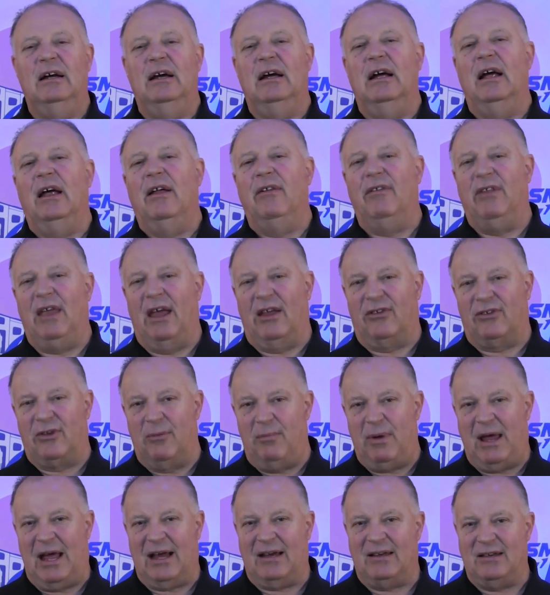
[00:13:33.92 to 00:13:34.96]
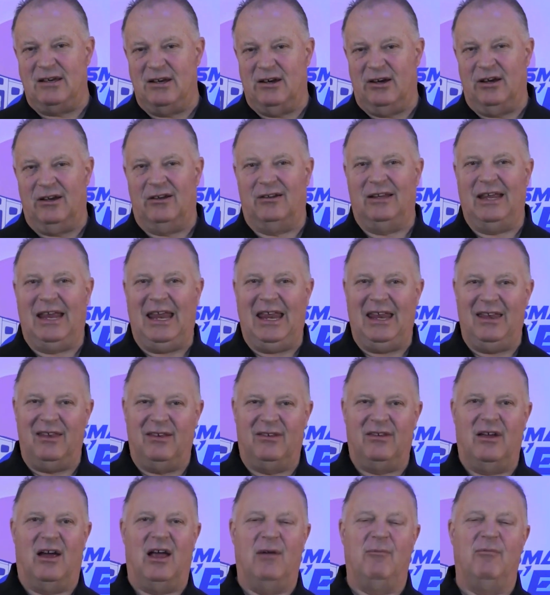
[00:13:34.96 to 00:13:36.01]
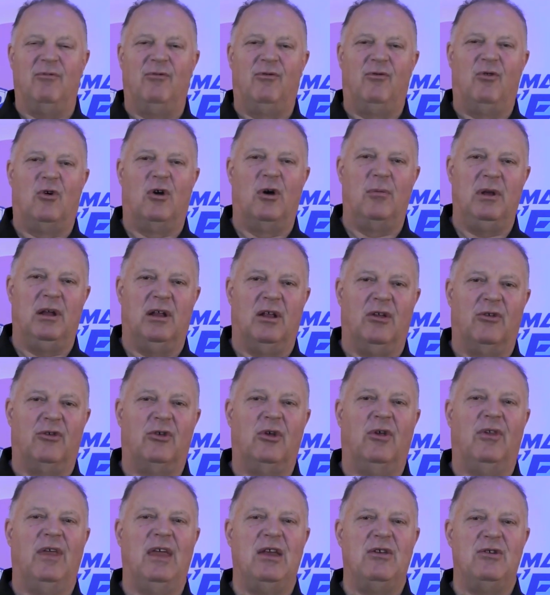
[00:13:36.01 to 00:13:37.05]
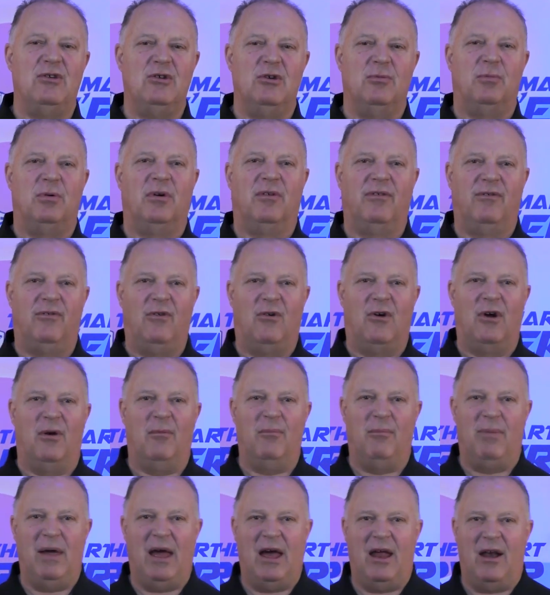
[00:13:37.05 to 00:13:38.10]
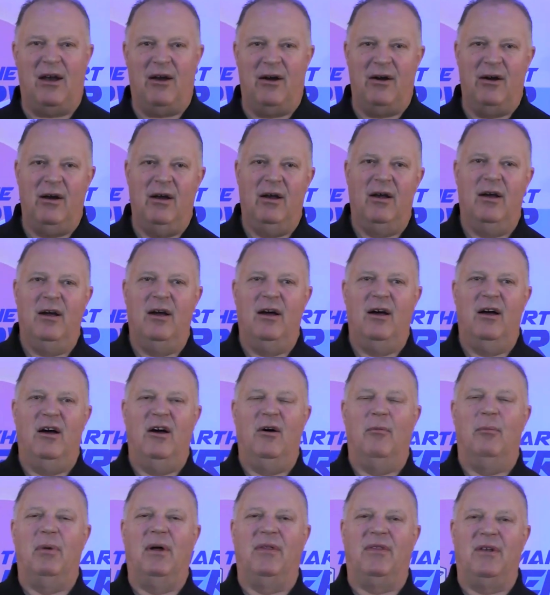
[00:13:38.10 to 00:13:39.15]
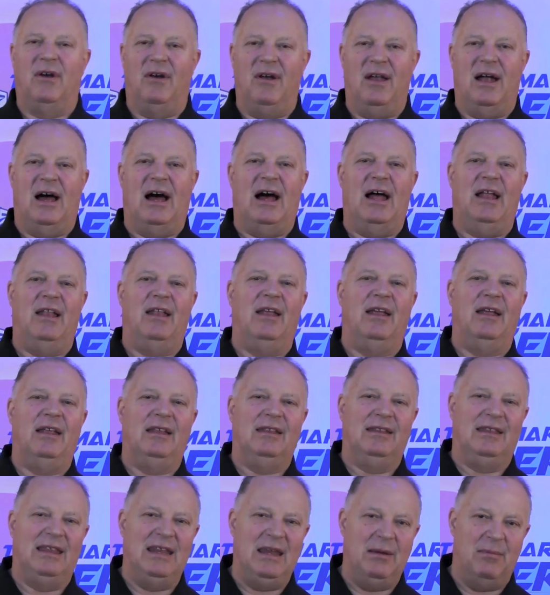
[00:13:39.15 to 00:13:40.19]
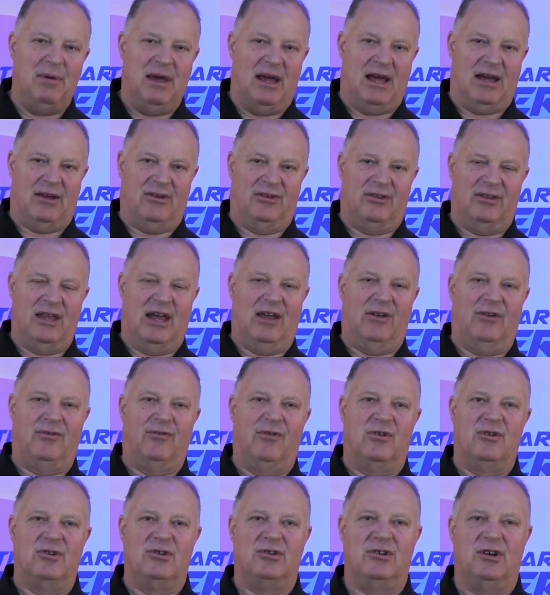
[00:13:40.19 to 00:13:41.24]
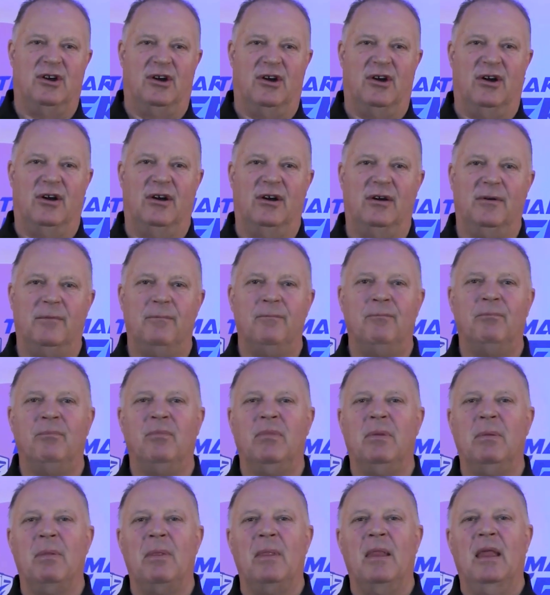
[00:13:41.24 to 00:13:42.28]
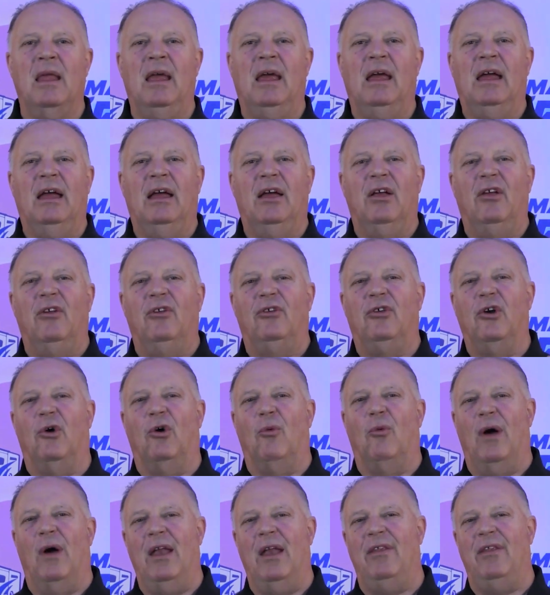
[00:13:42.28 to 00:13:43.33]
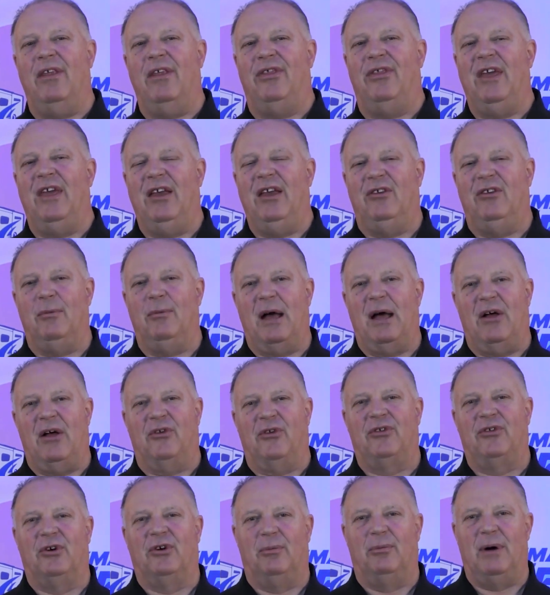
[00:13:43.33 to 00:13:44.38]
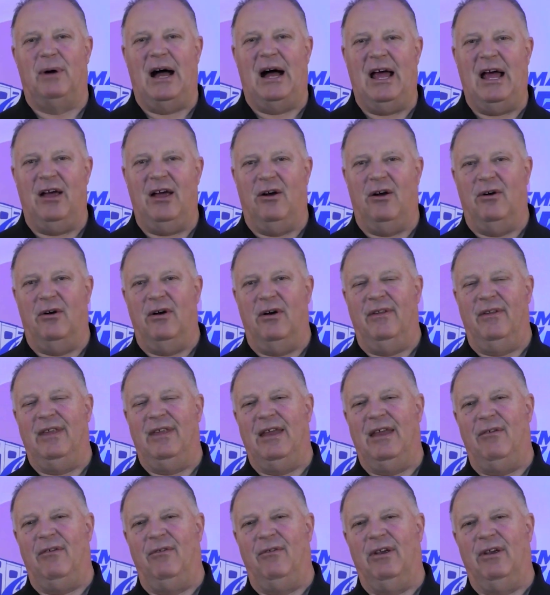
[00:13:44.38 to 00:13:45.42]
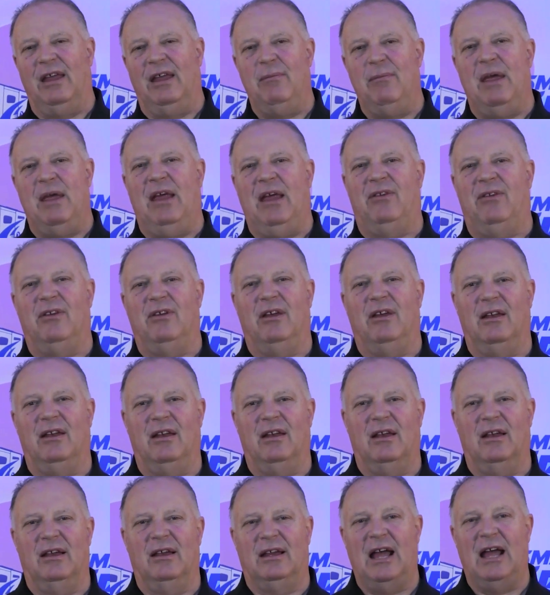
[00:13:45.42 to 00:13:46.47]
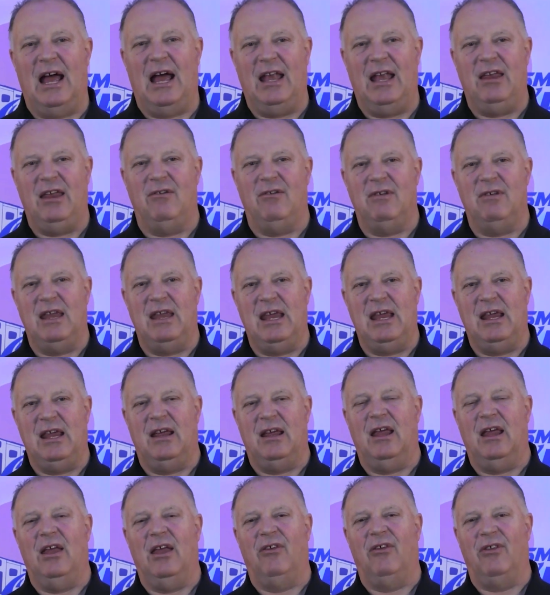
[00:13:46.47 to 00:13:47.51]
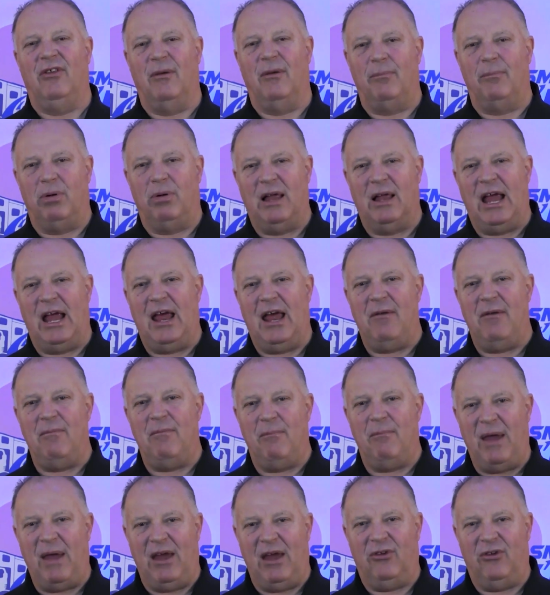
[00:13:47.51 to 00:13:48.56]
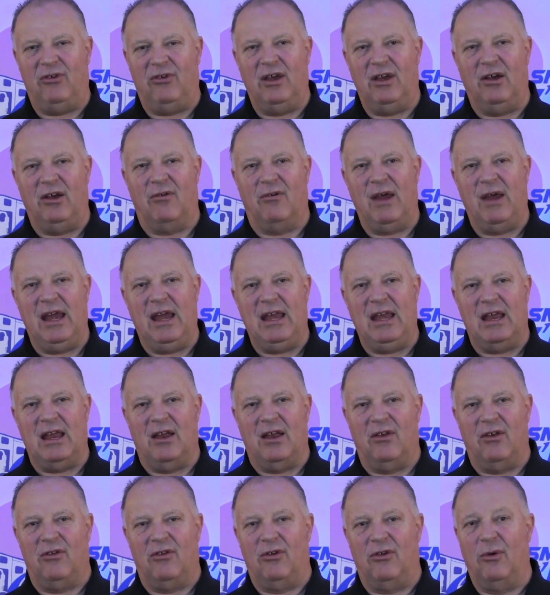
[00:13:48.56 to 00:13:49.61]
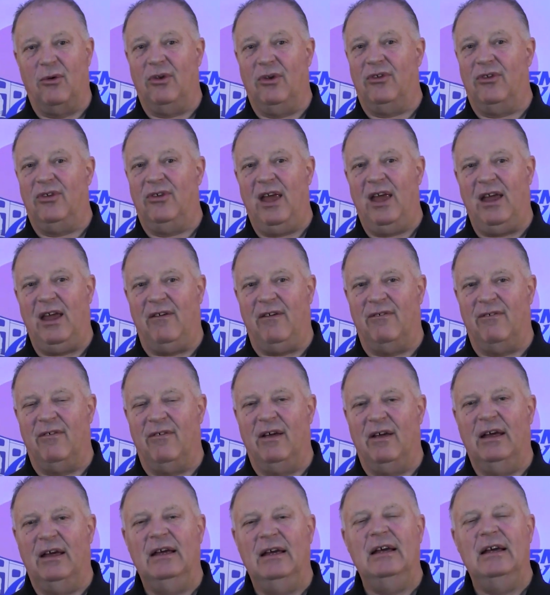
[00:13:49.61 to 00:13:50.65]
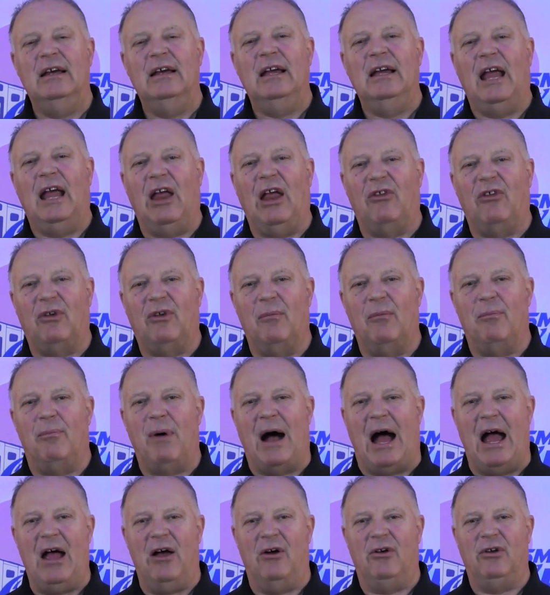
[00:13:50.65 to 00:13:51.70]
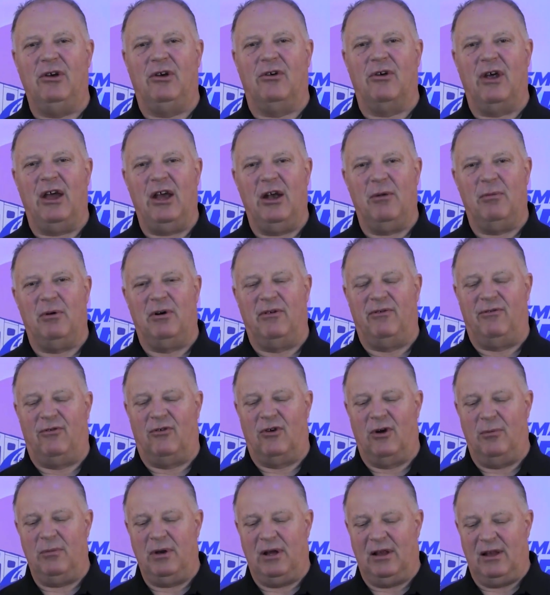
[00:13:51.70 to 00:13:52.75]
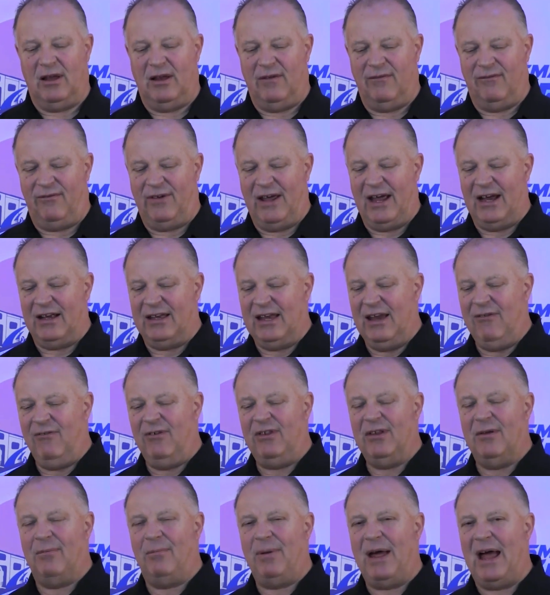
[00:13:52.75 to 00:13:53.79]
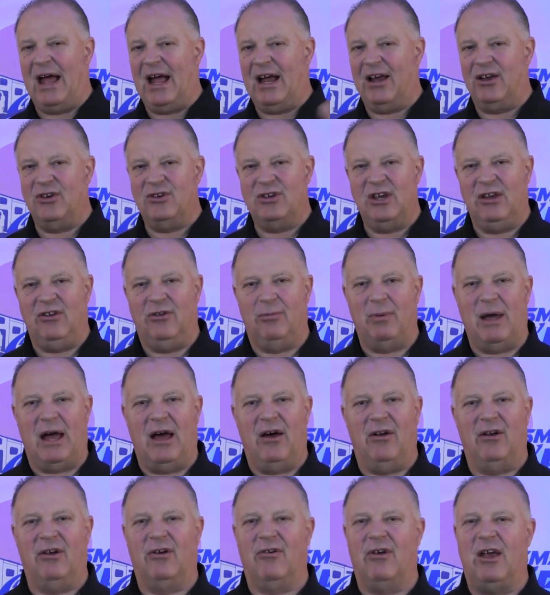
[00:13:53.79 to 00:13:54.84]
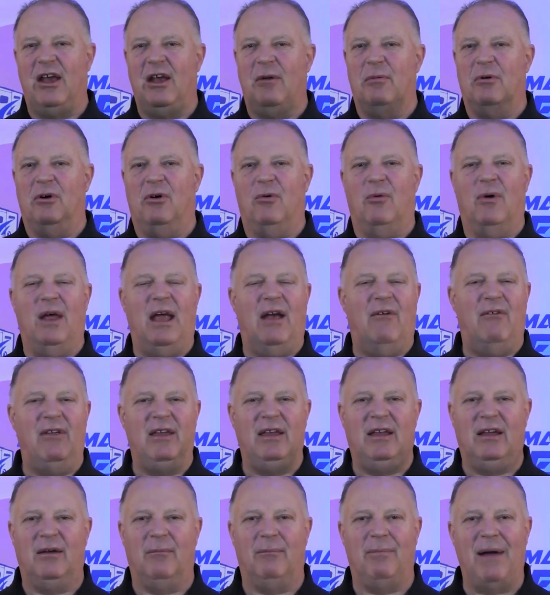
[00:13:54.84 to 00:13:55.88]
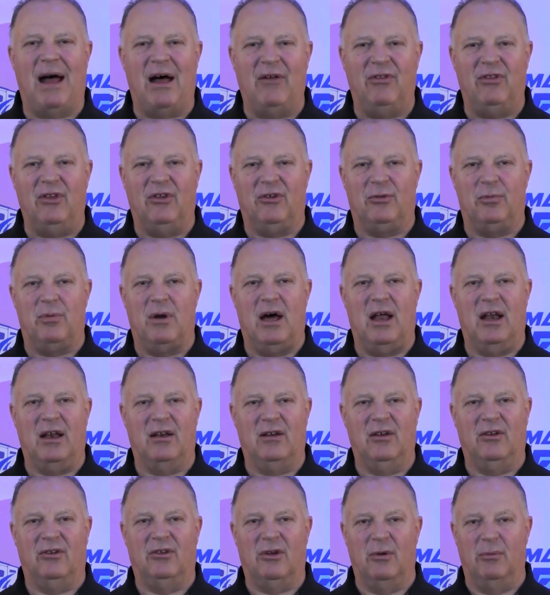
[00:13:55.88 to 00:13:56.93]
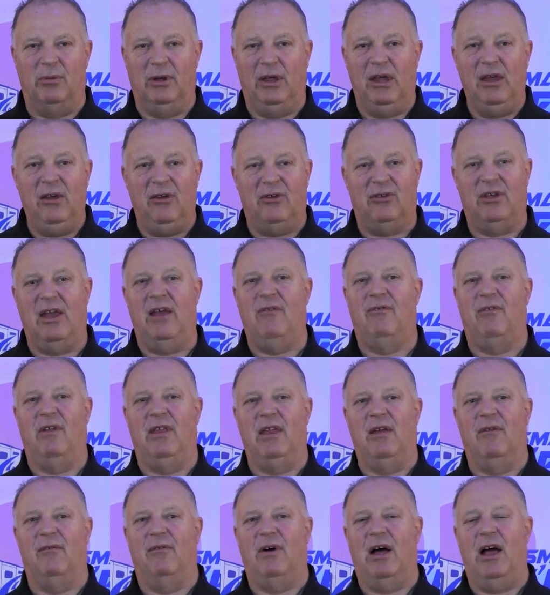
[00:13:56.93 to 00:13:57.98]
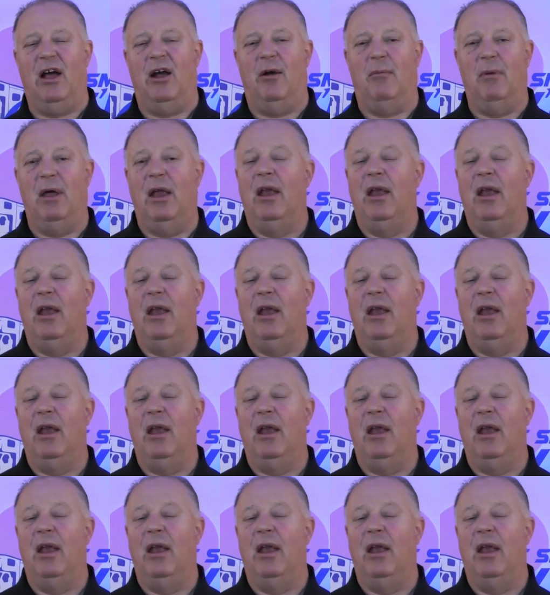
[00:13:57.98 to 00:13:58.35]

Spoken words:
that's a bacterial enzyme formula. So they do perform better, but they're not the best, that's for sure. So one of the things about Solbio that really makes it kind of unique is the plant-based ingredients. So it's safe. It's a biodegradable formula. In fact, even the packaging is biodegradable. Everything about this product is completely safe for the environment.